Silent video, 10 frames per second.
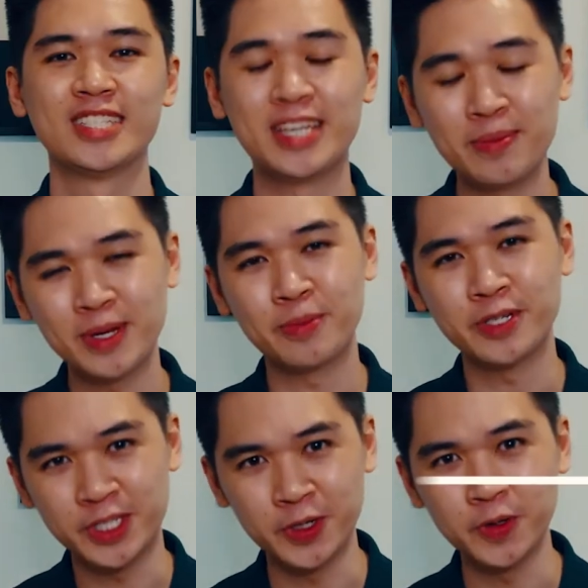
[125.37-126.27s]
Tip number
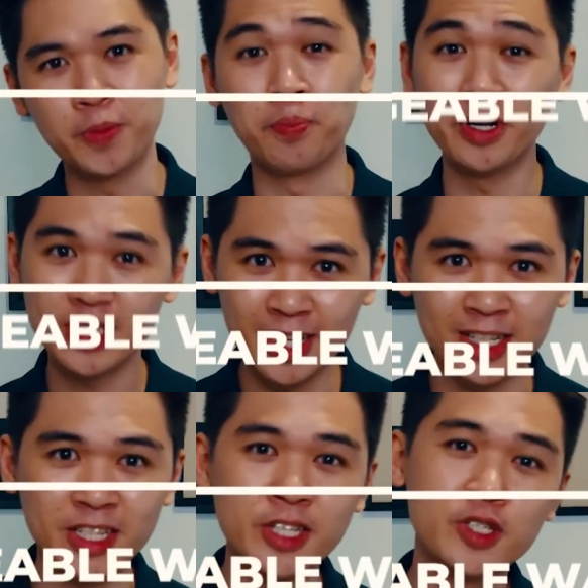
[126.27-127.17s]
2, build an
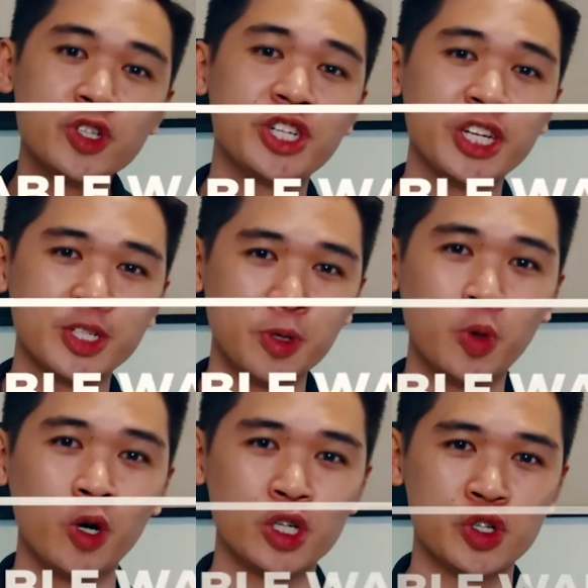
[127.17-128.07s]
interchangeable
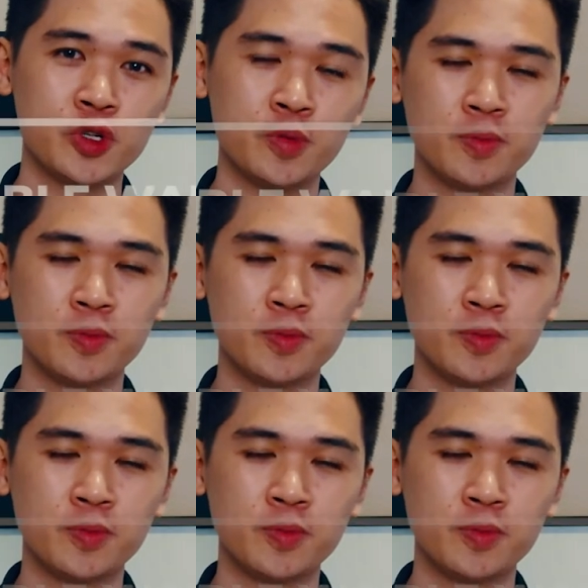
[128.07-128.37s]
wardrobe.